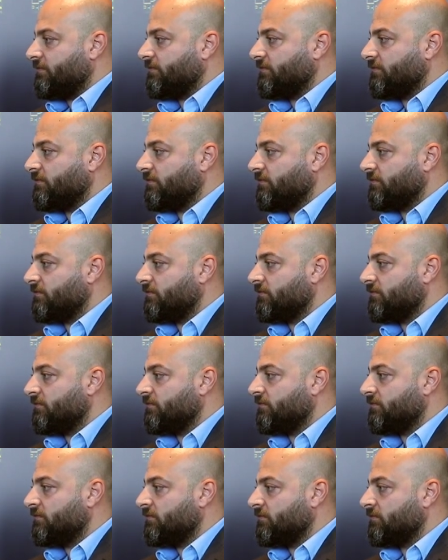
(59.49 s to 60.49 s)
What is the
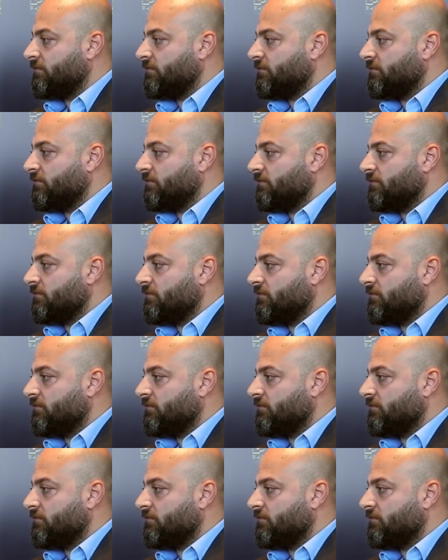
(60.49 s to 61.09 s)
core strength of your